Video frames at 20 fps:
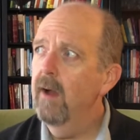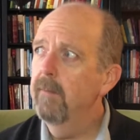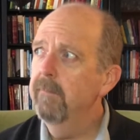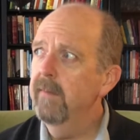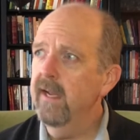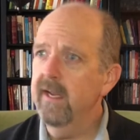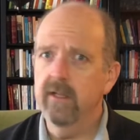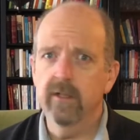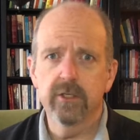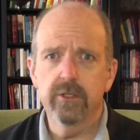
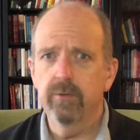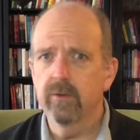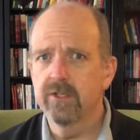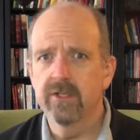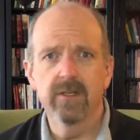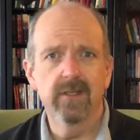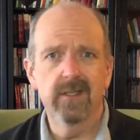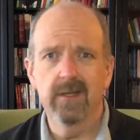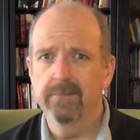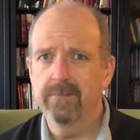English
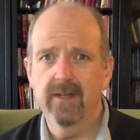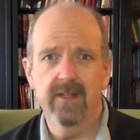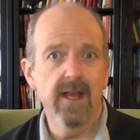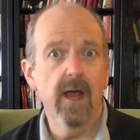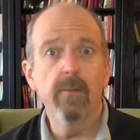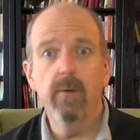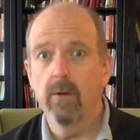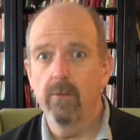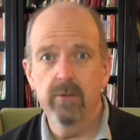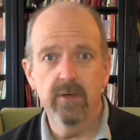wasn't something
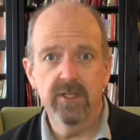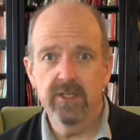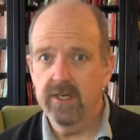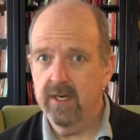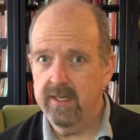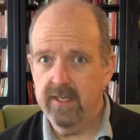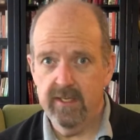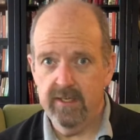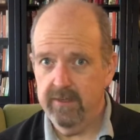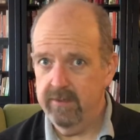that one would
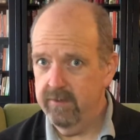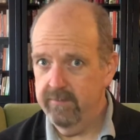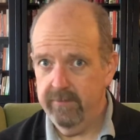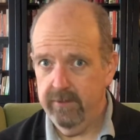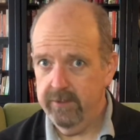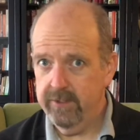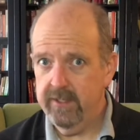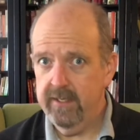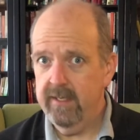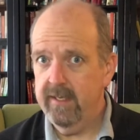study at
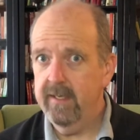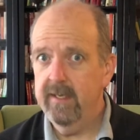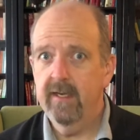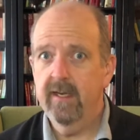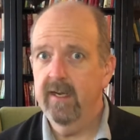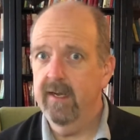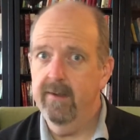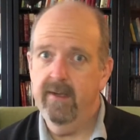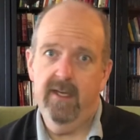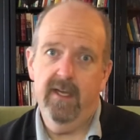university,
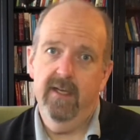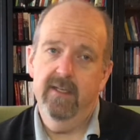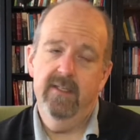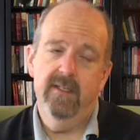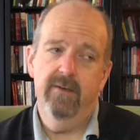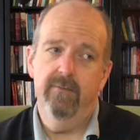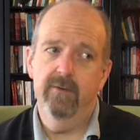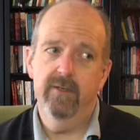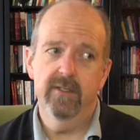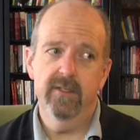because
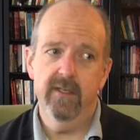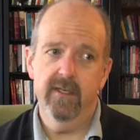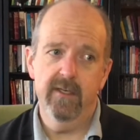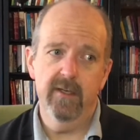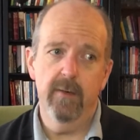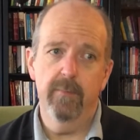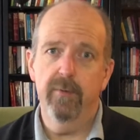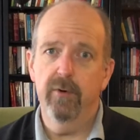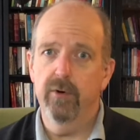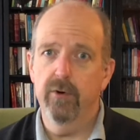it was like
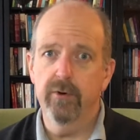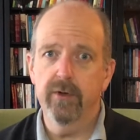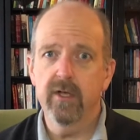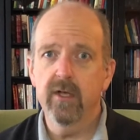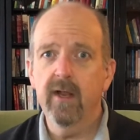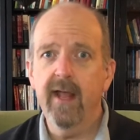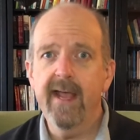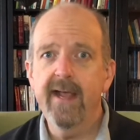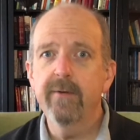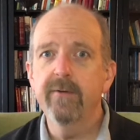a parochial
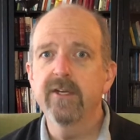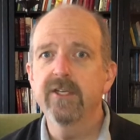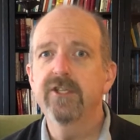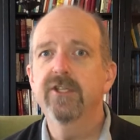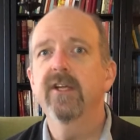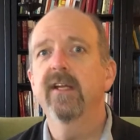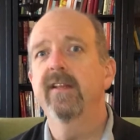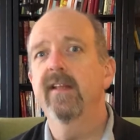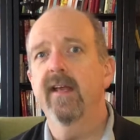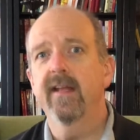language.
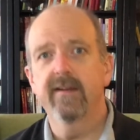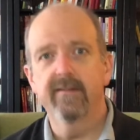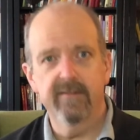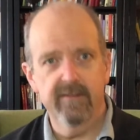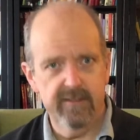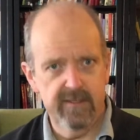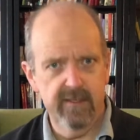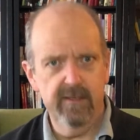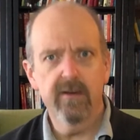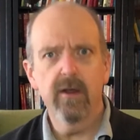And then
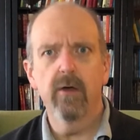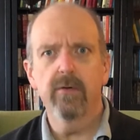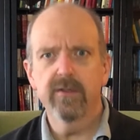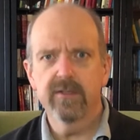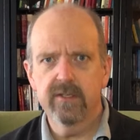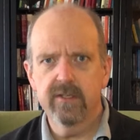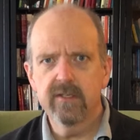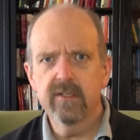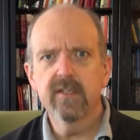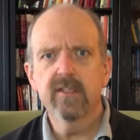it's like, no,
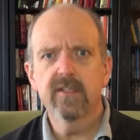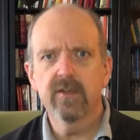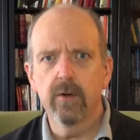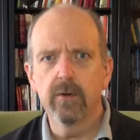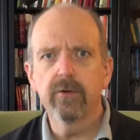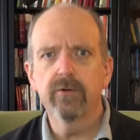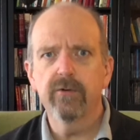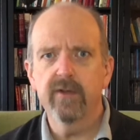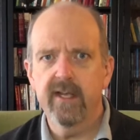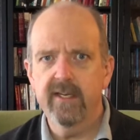this is its own
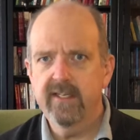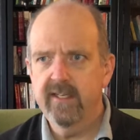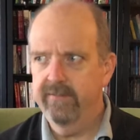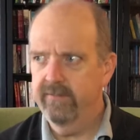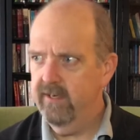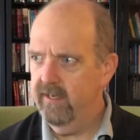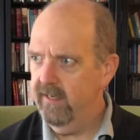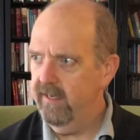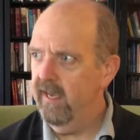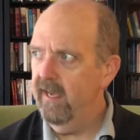
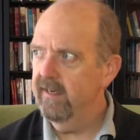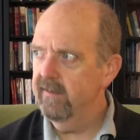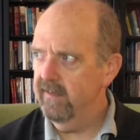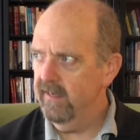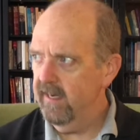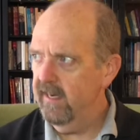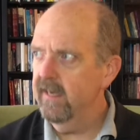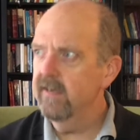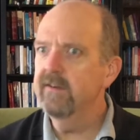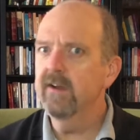creativity, and
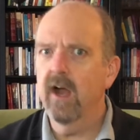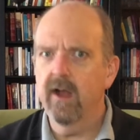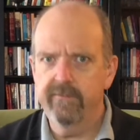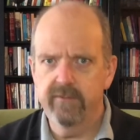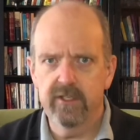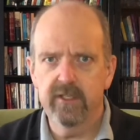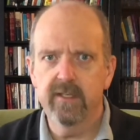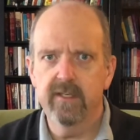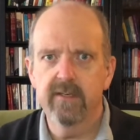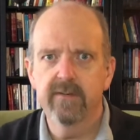it had
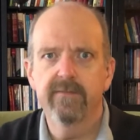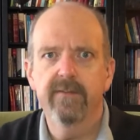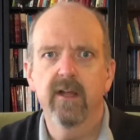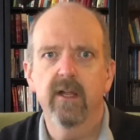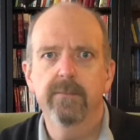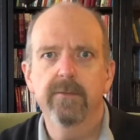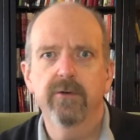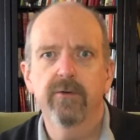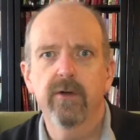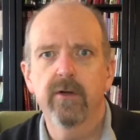obviously
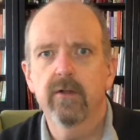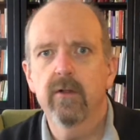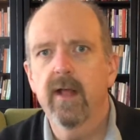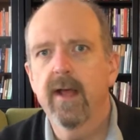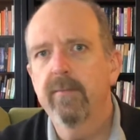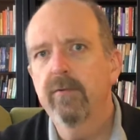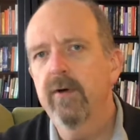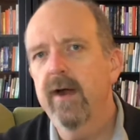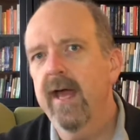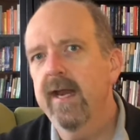developed a critical
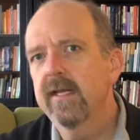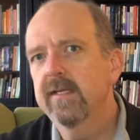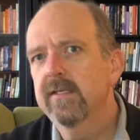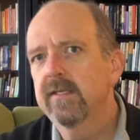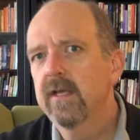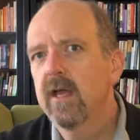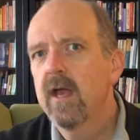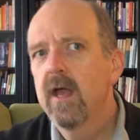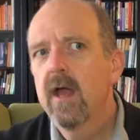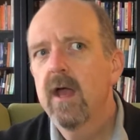apparatus,
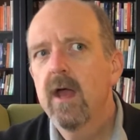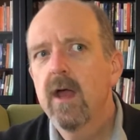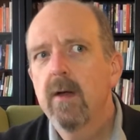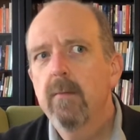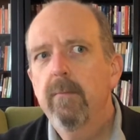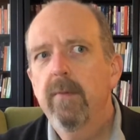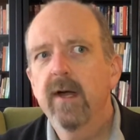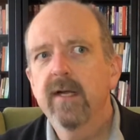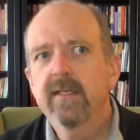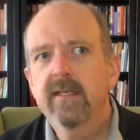
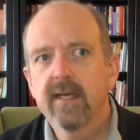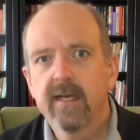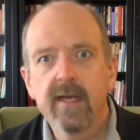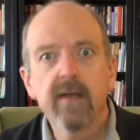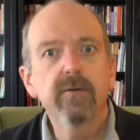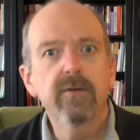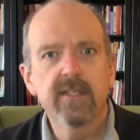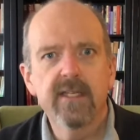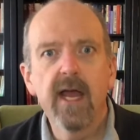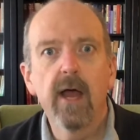but it
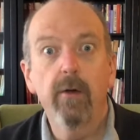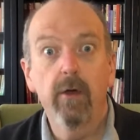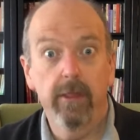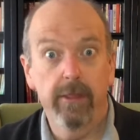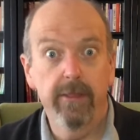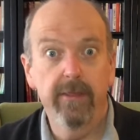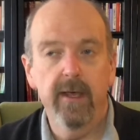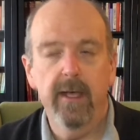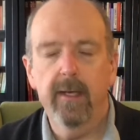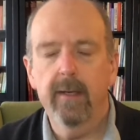was now a
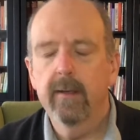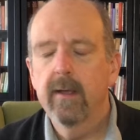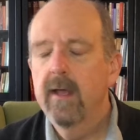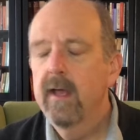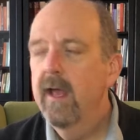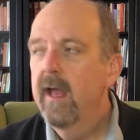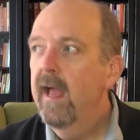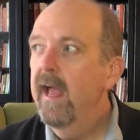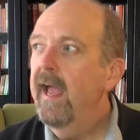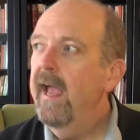thing.
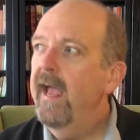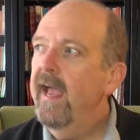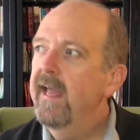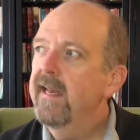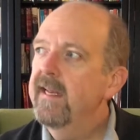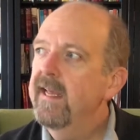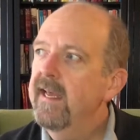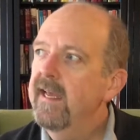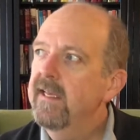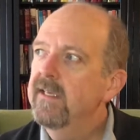
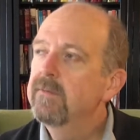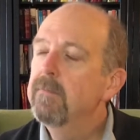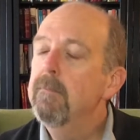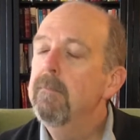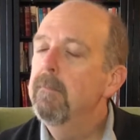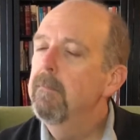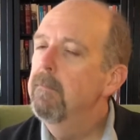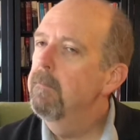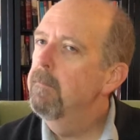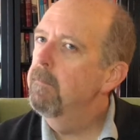And his
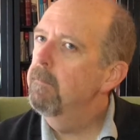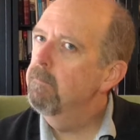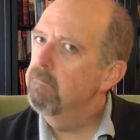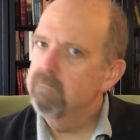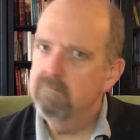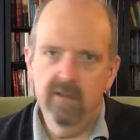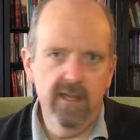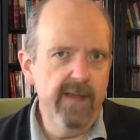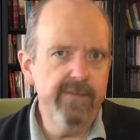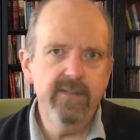
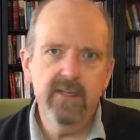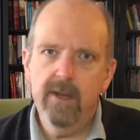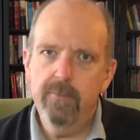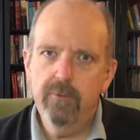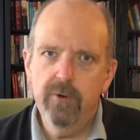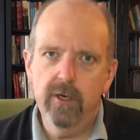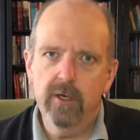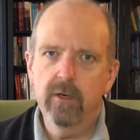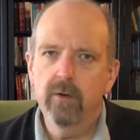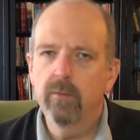lifetime
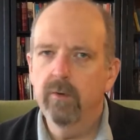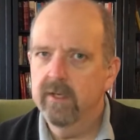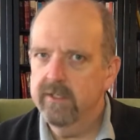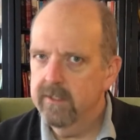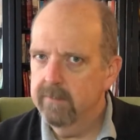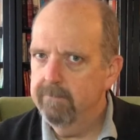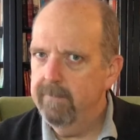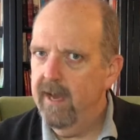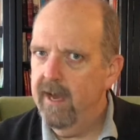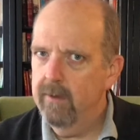work was
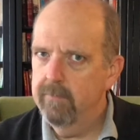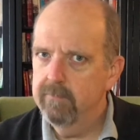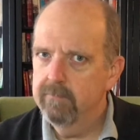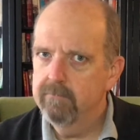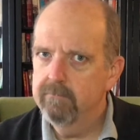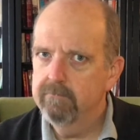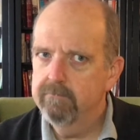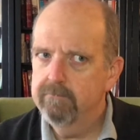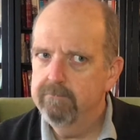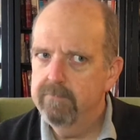about
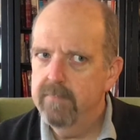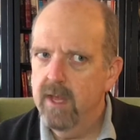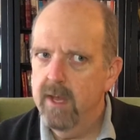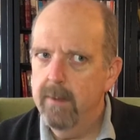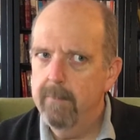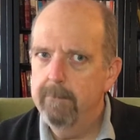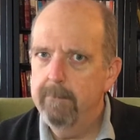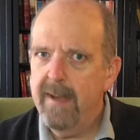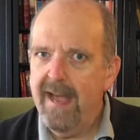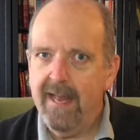
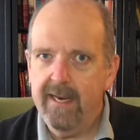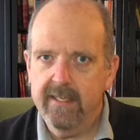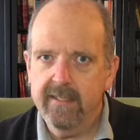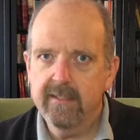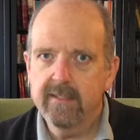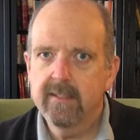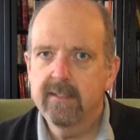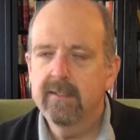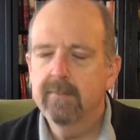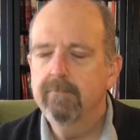
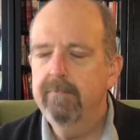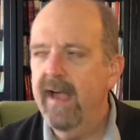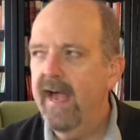ballads.